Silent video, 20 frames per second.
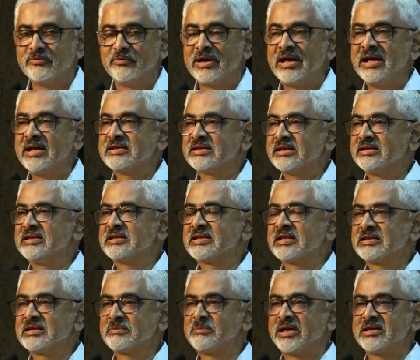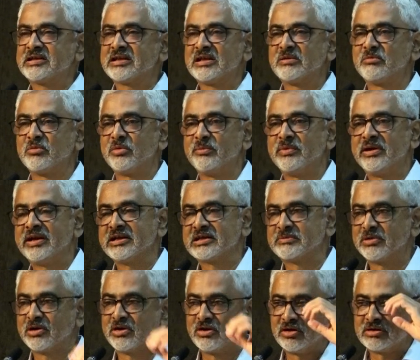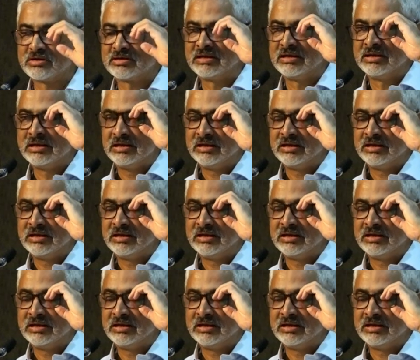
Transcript: Why I say this as a magical moment is because